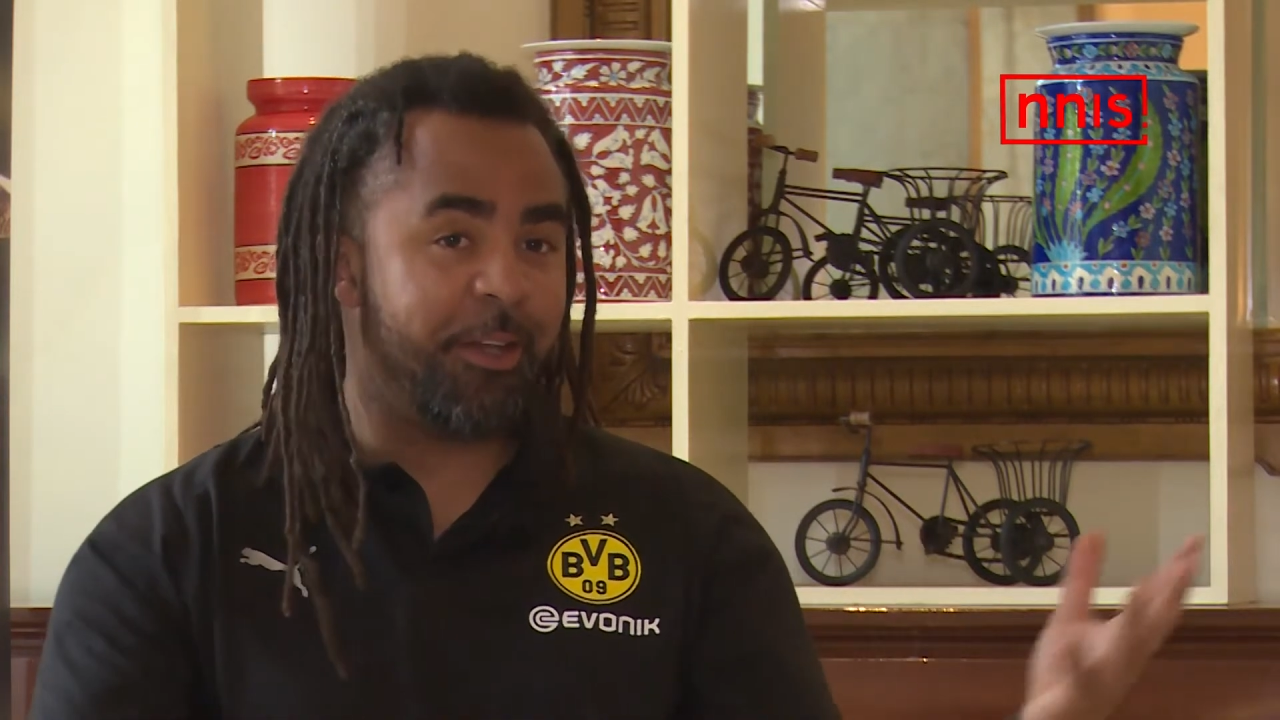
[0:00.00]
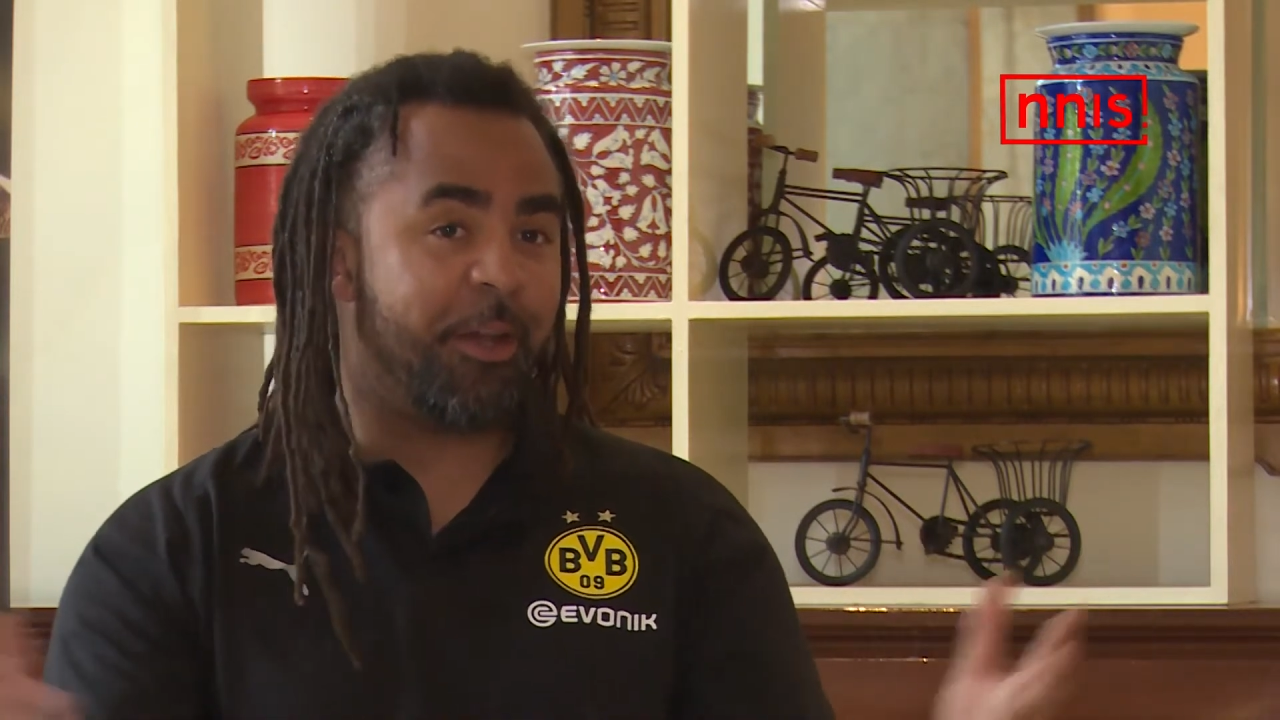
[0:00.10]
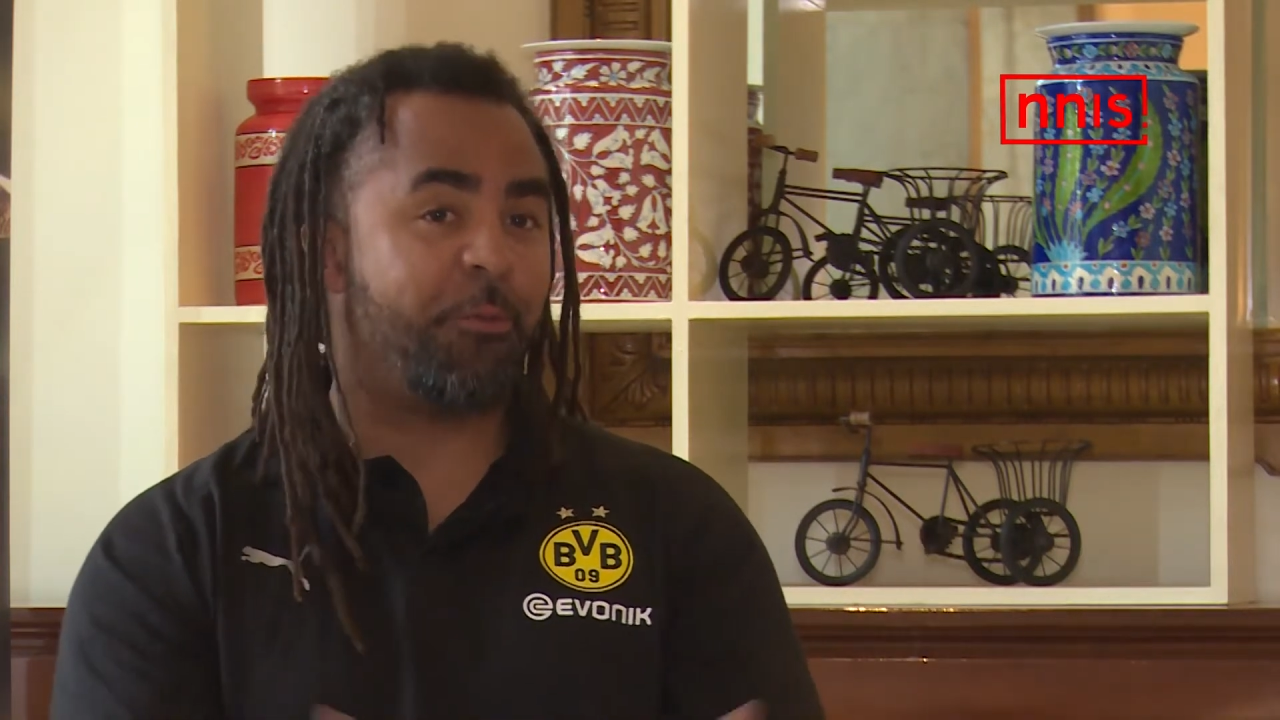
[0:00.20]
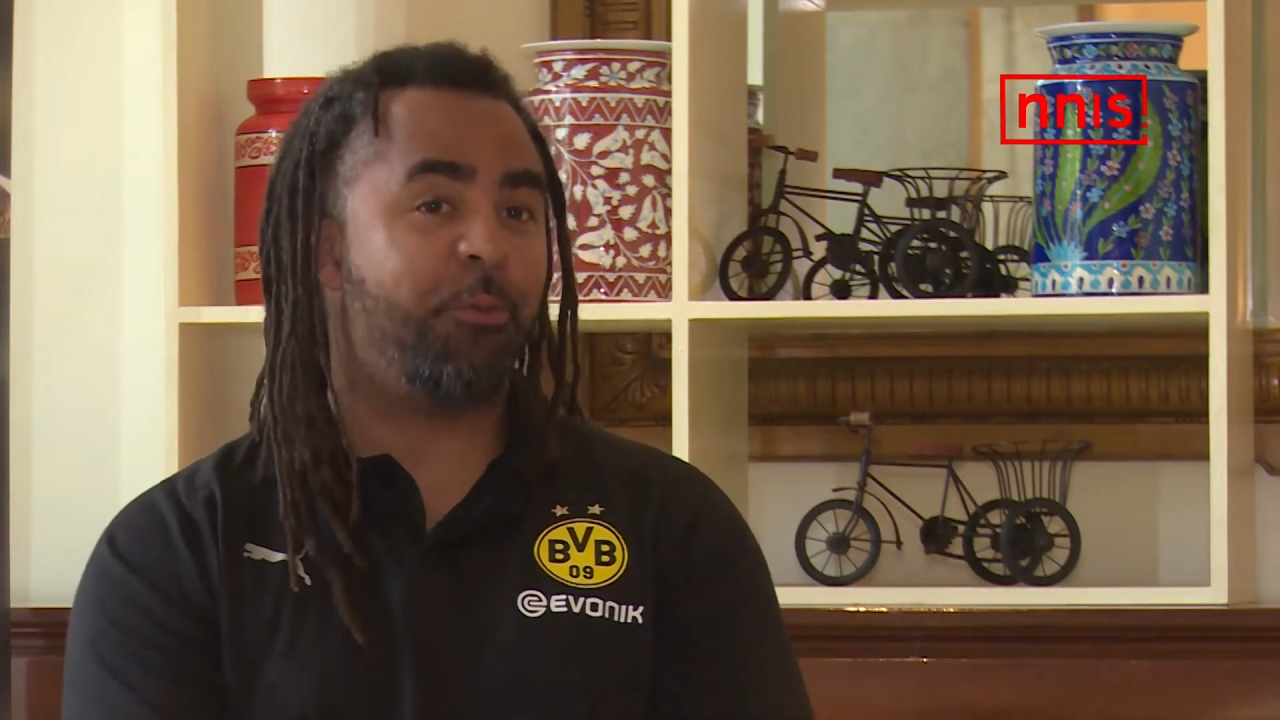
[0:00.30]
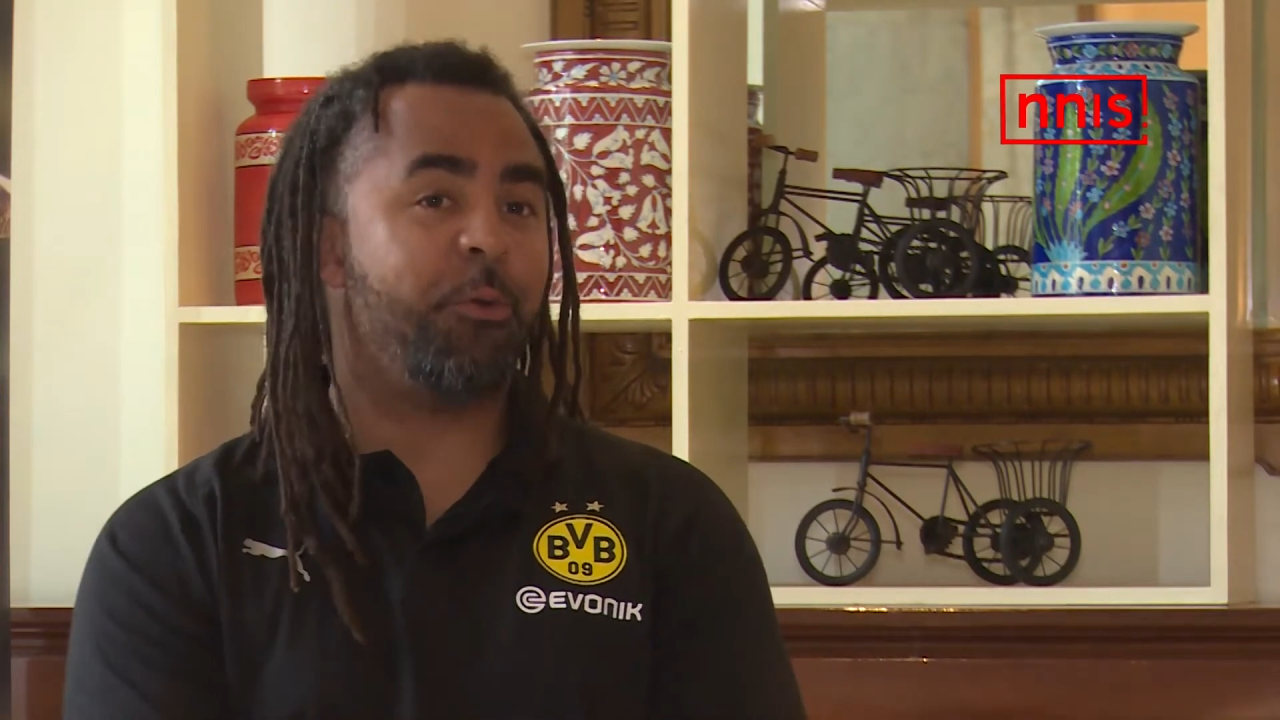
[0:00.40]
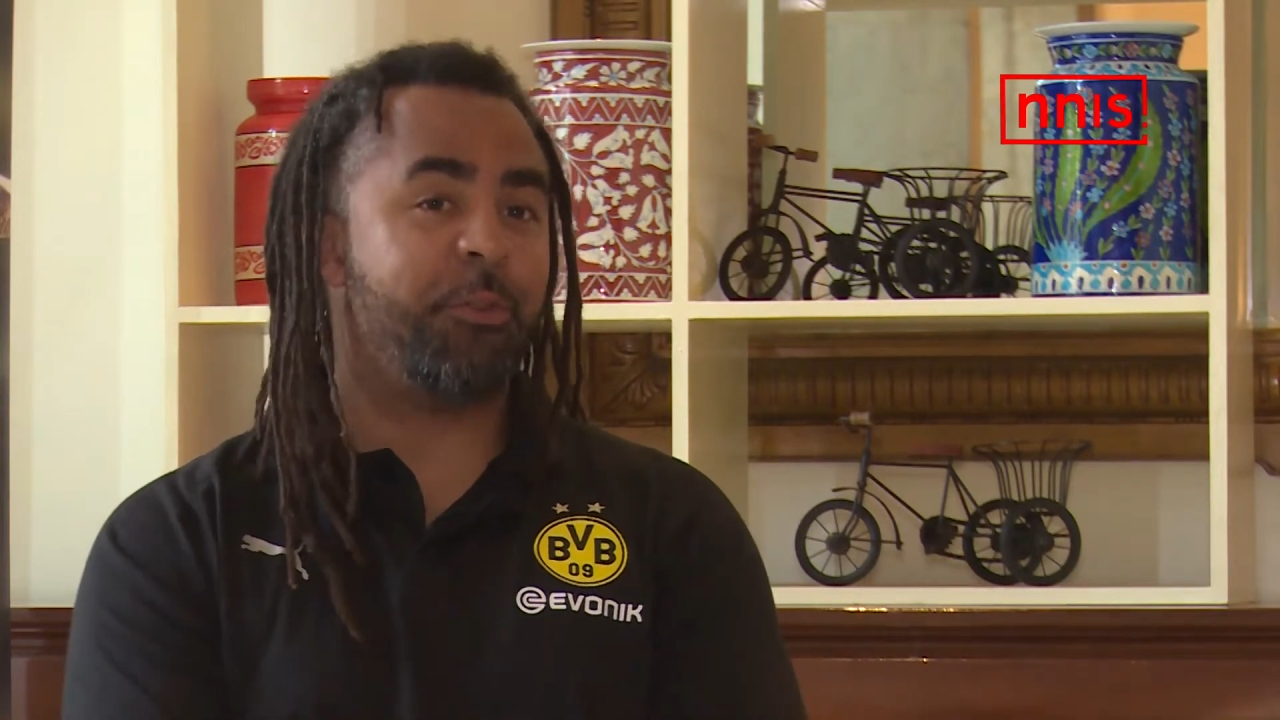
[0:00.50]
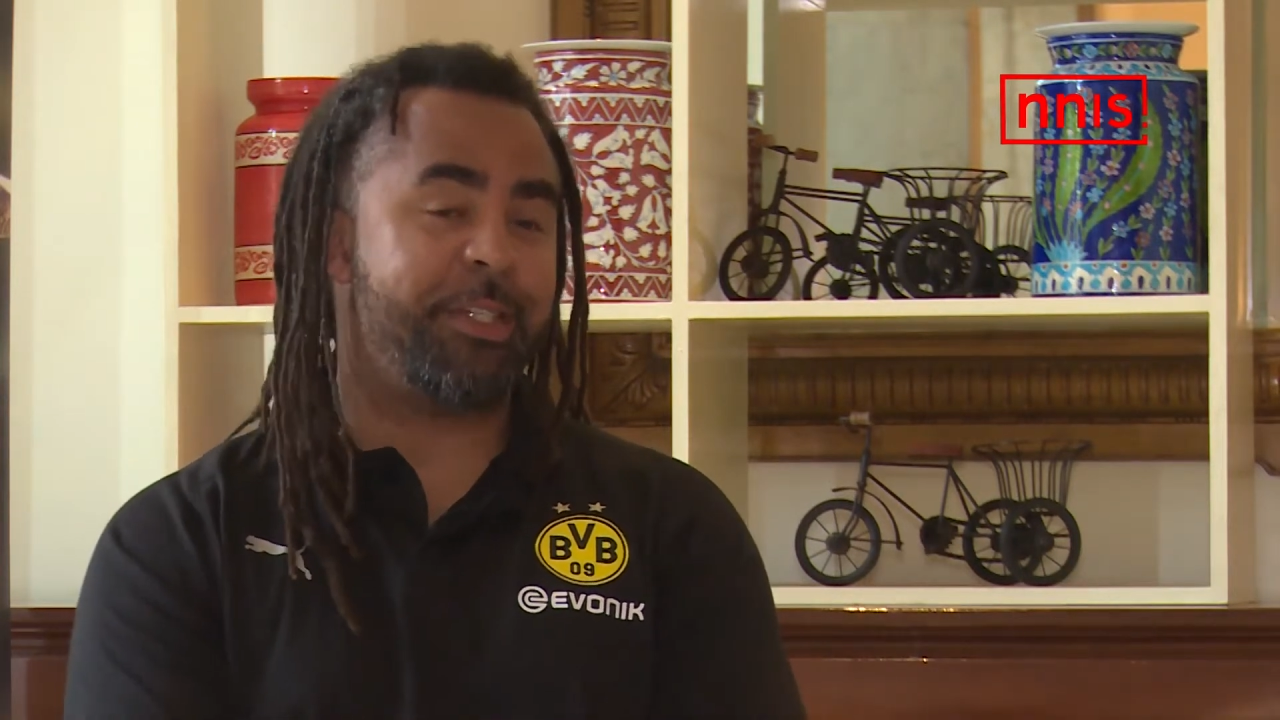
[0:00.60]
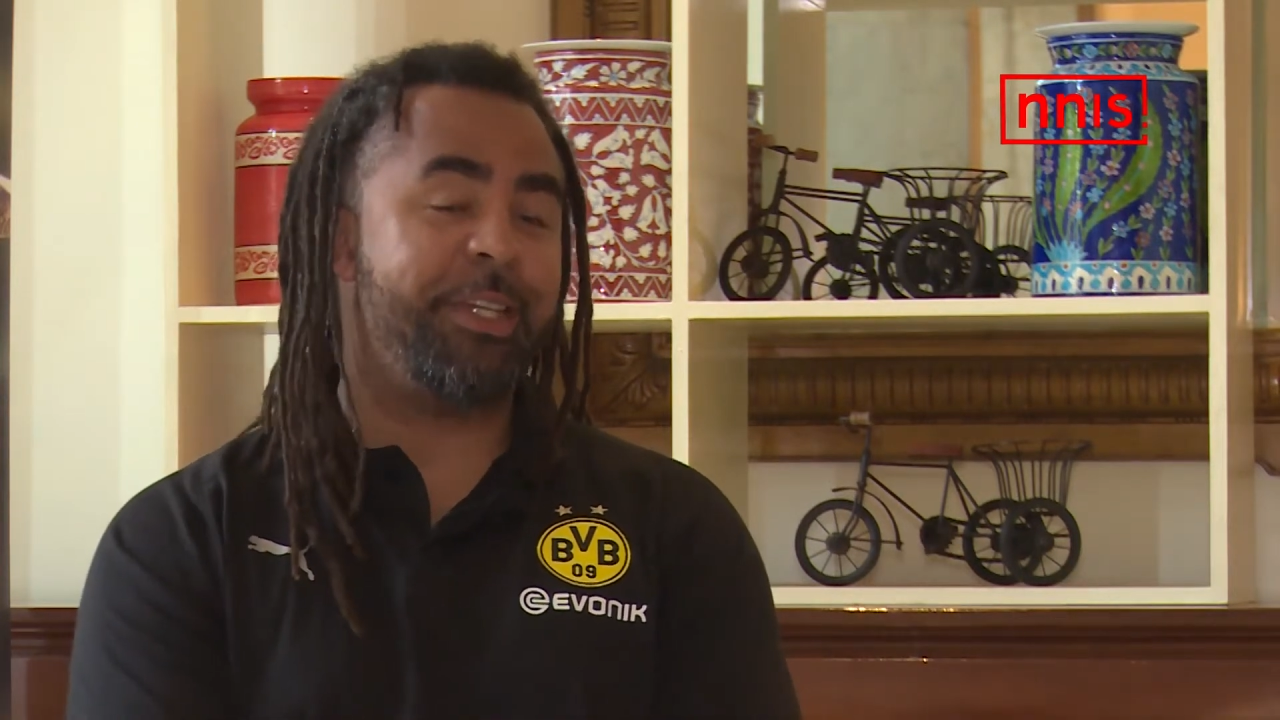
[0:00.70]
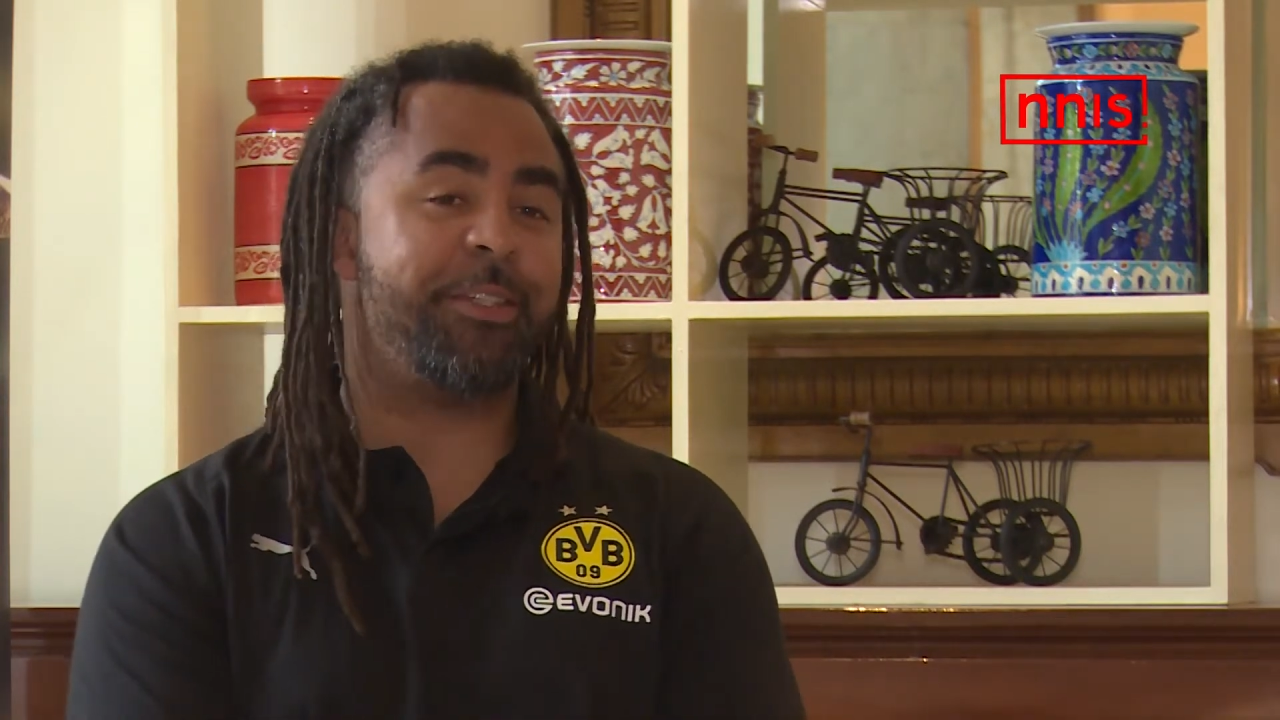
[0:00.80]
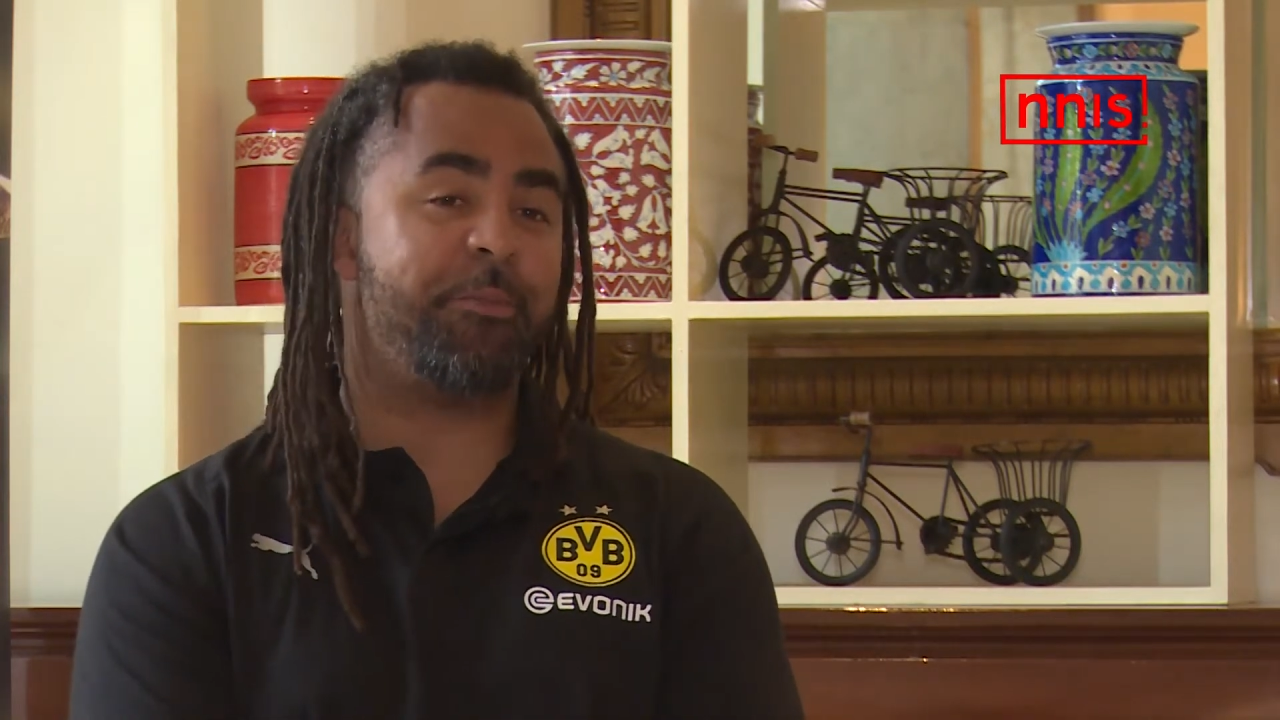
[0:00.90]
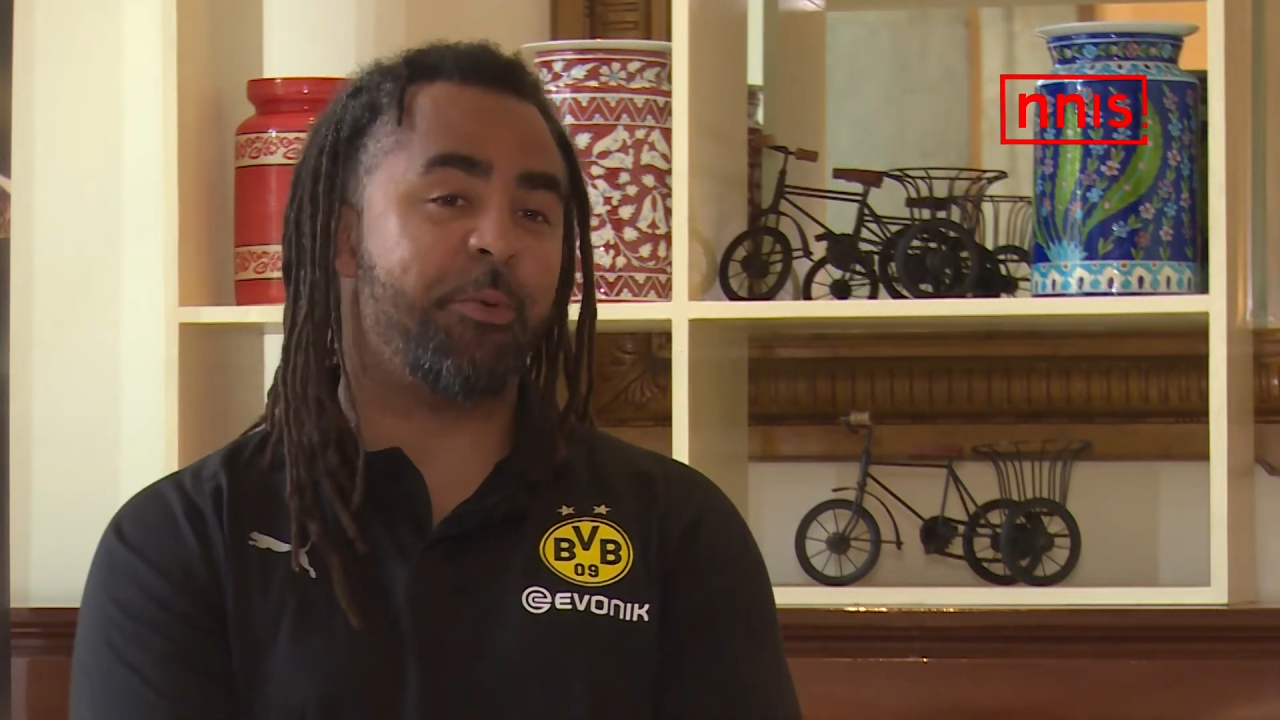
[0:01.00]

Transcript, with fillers: a full season